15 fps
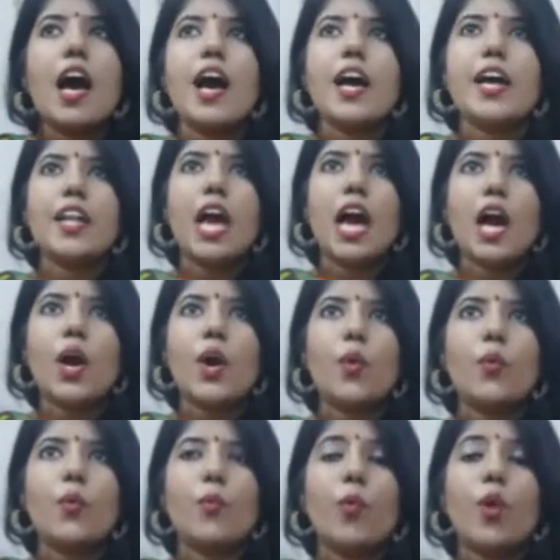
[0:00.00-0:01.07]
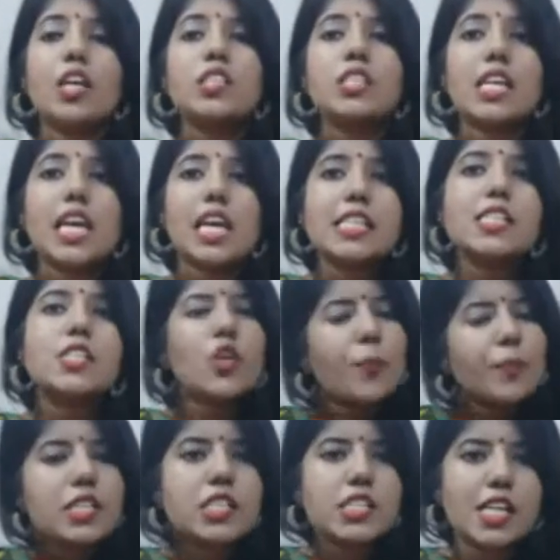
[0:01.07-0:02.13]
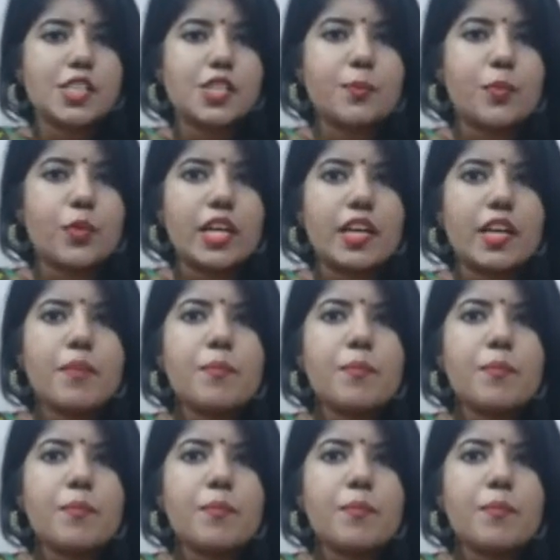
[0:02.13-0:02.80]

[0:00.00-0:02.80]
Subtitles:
Now what is dominant hegemony?